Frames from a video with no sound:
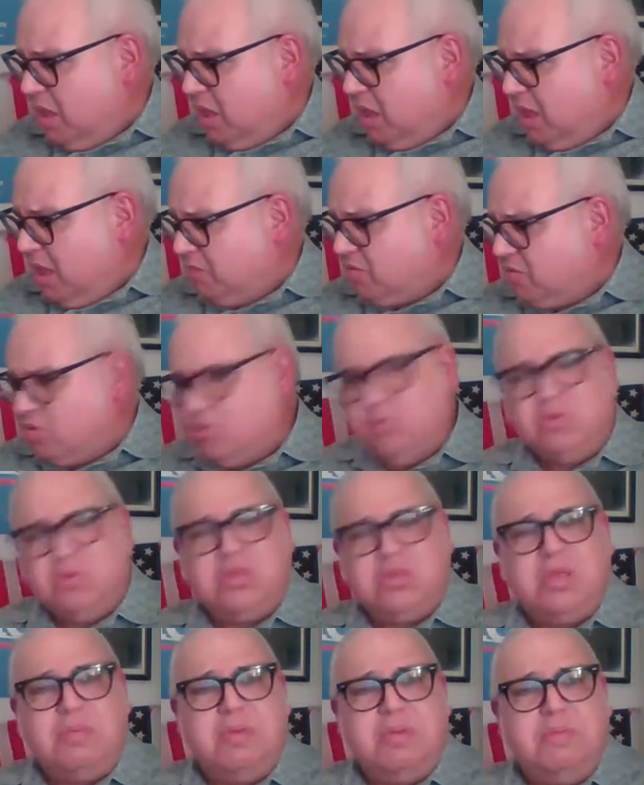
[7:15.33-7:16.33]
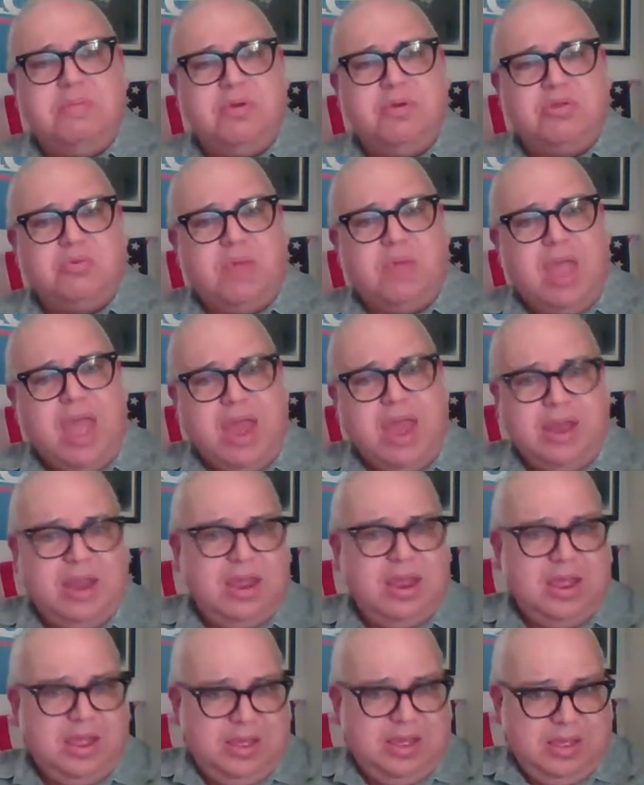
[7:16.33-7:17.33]
after George W. Bush, we had
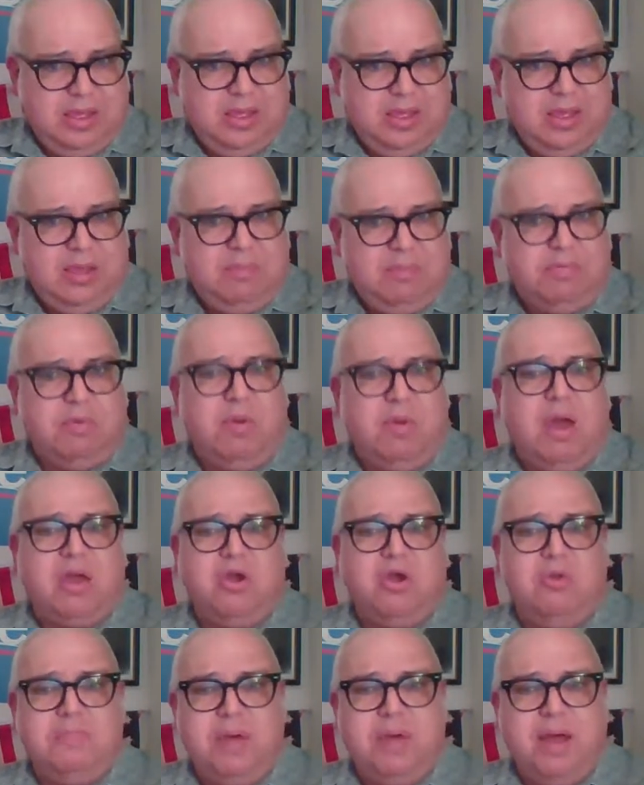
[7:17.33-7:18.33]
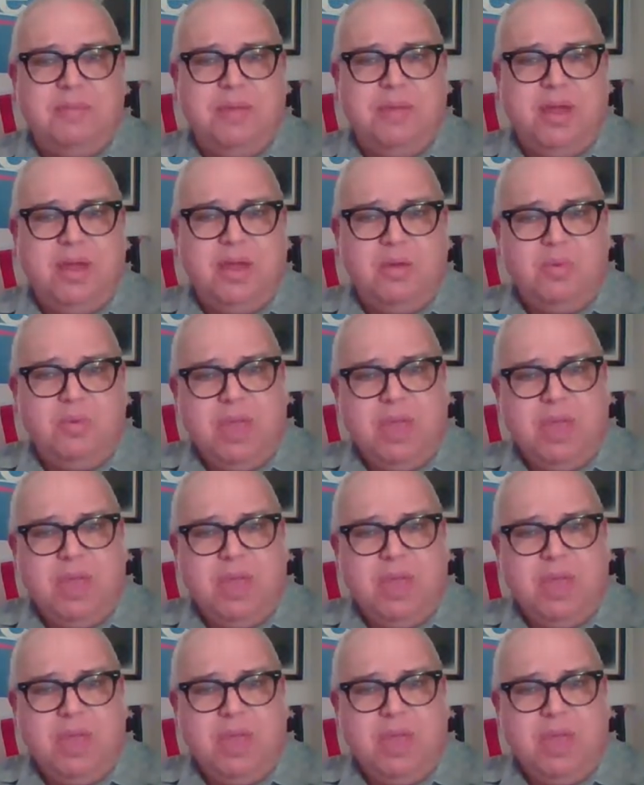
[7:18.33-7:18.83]
Barack Obama,